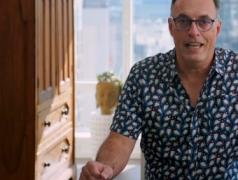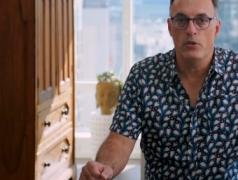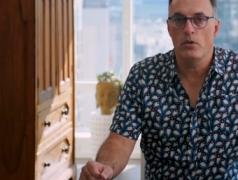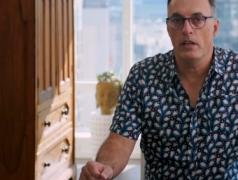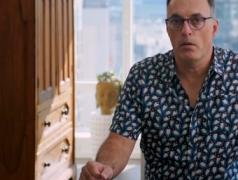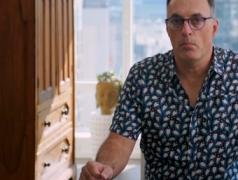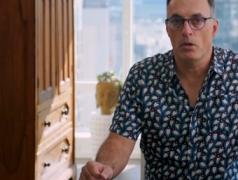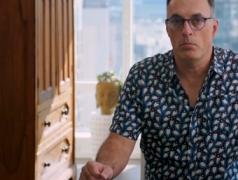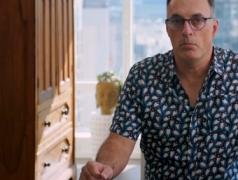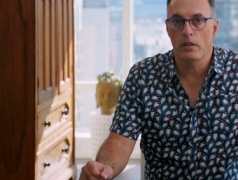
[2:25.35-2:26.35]
eight-unit
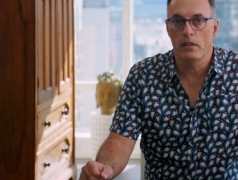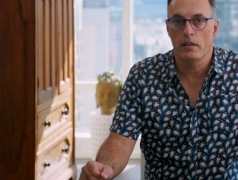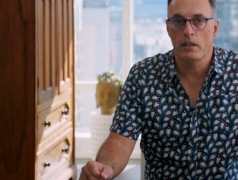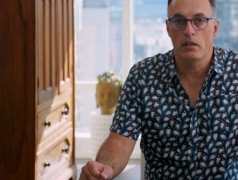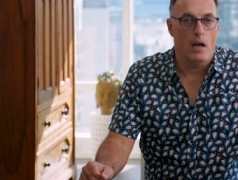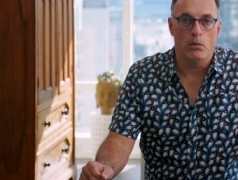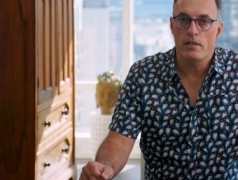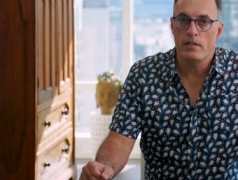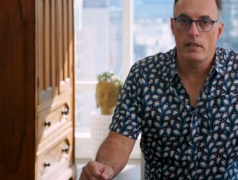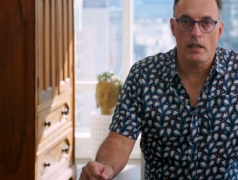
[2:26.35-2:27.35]
apartment building. I was
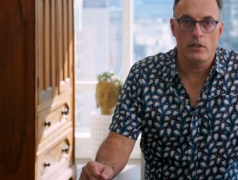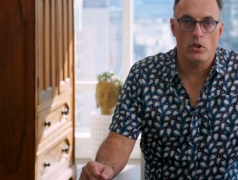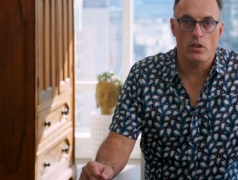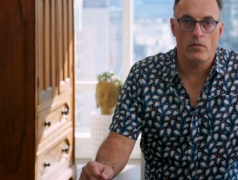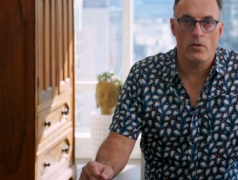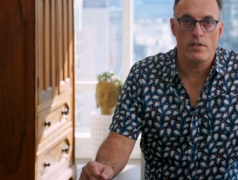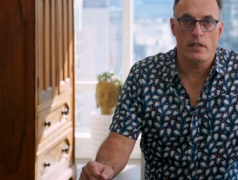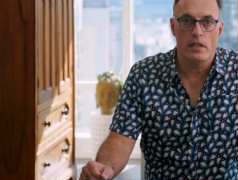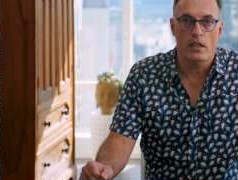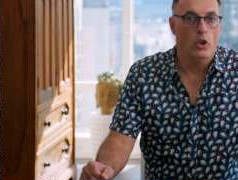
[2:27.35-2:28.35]
still at
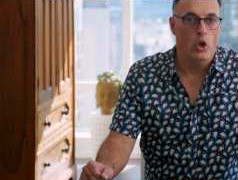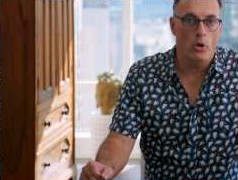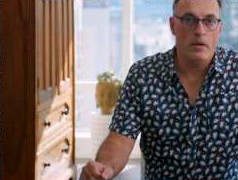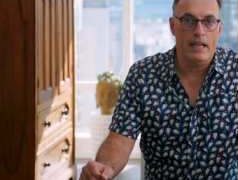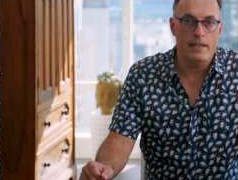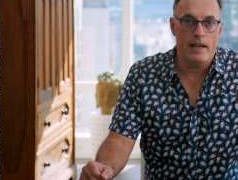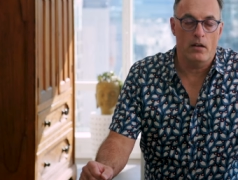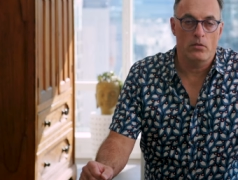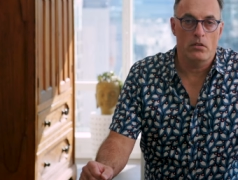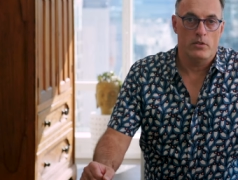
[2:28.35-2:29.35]
university, no money
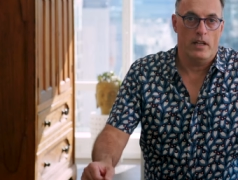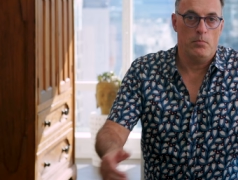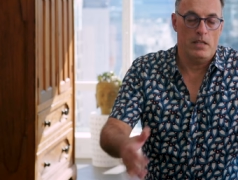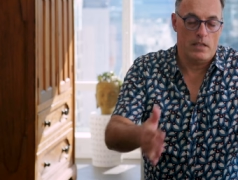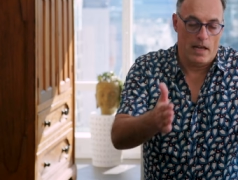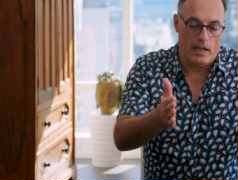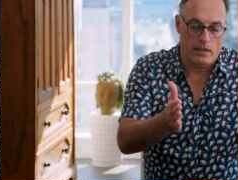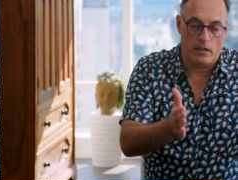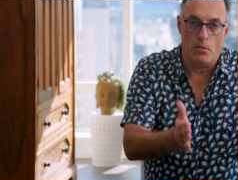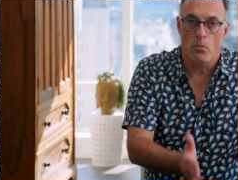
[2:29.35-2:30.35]
down. So that means I
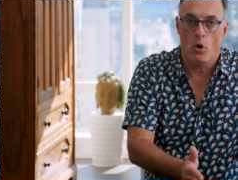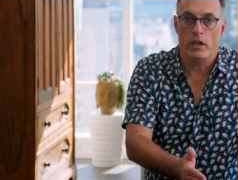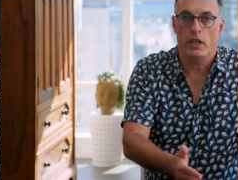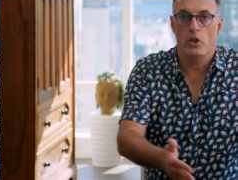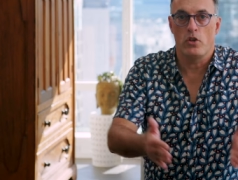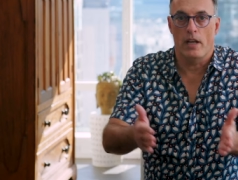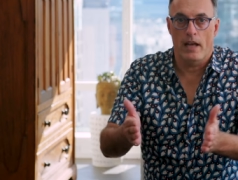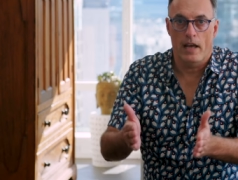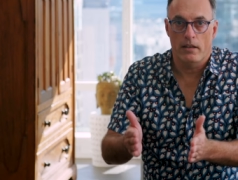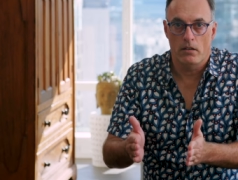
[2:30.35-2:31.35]
had like a mortgage and I
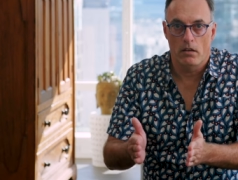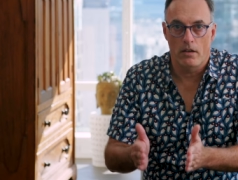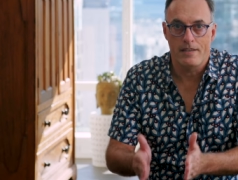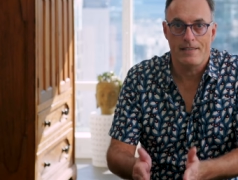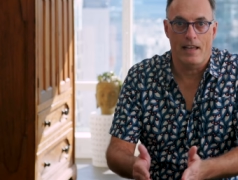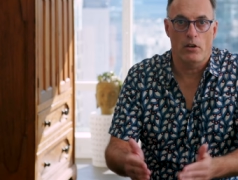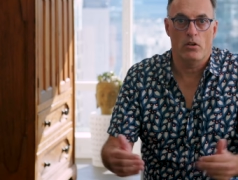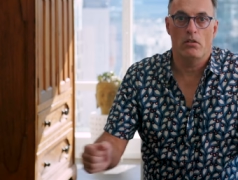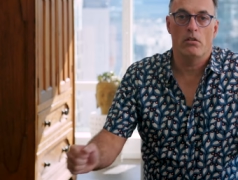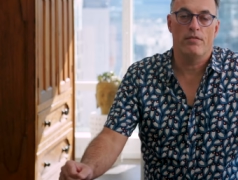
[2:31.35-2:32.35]
had a, a
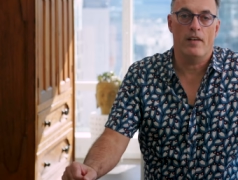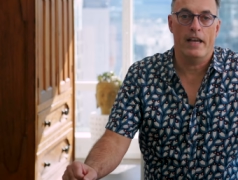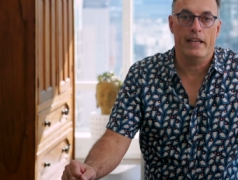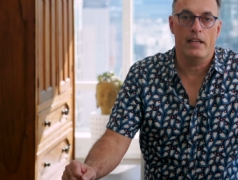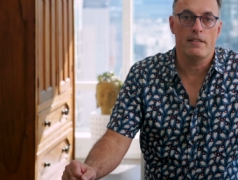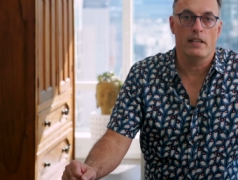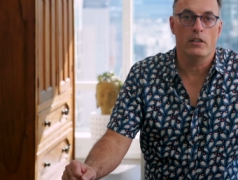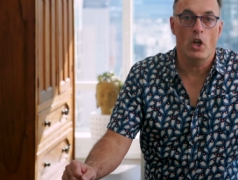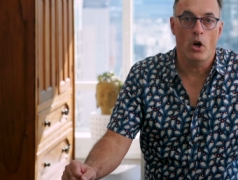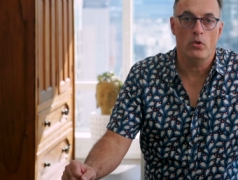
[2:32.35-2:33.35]
seller
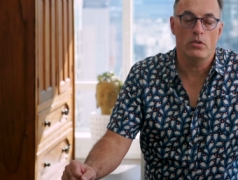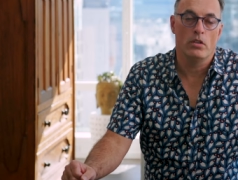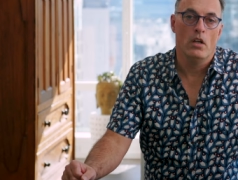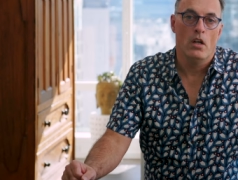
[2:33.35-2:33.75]
financing note